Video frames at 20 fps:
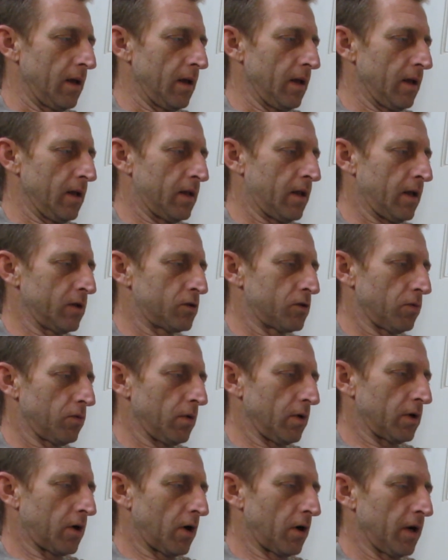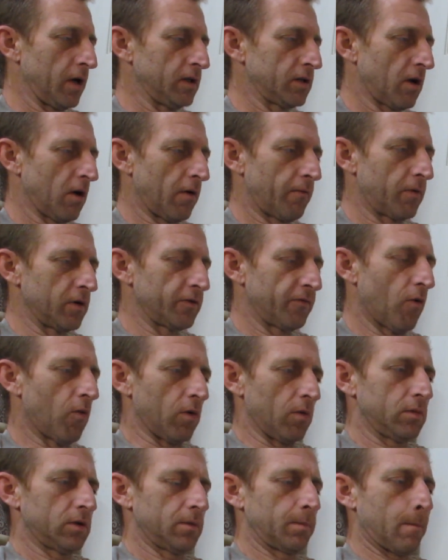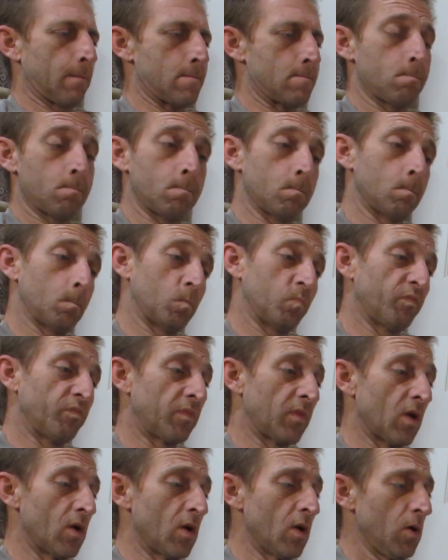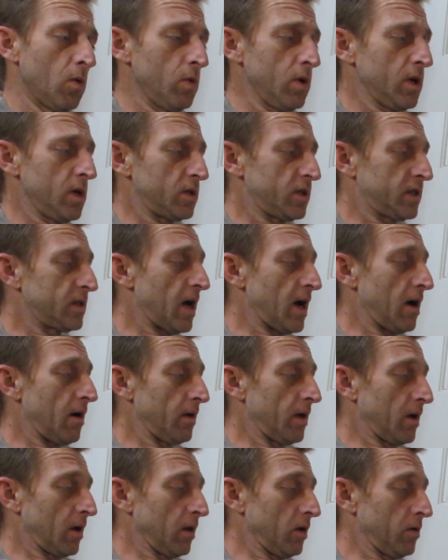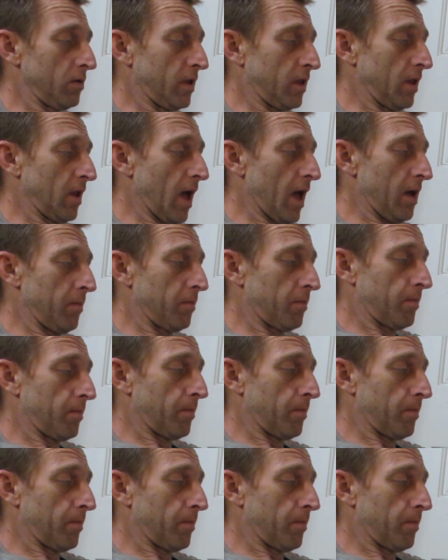intentional attorneys conference forms, which shall include a